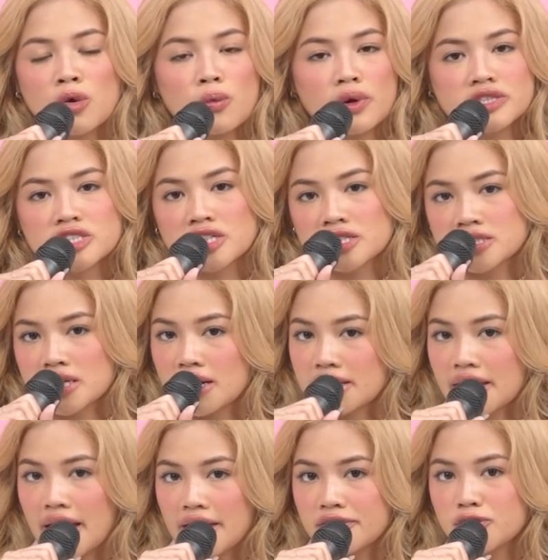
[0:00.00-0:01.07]
which is,
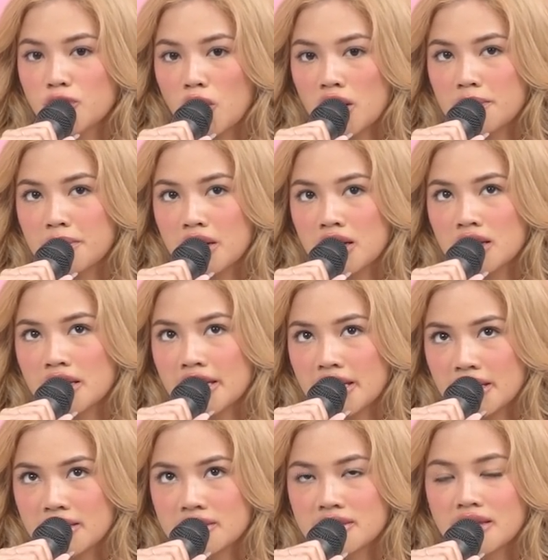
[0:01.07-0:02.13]
again, normal
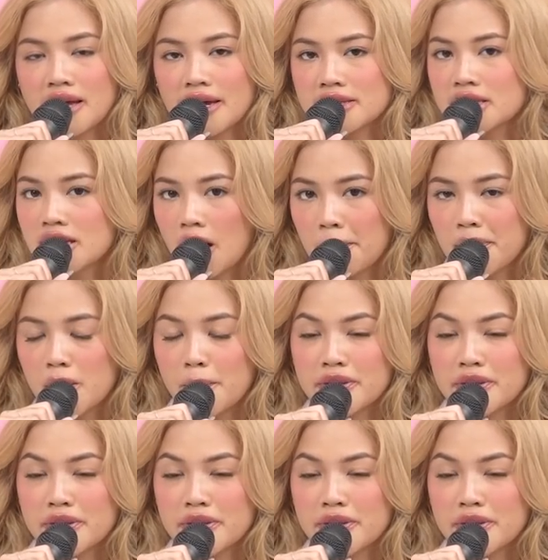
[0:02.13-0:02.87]
in any couple,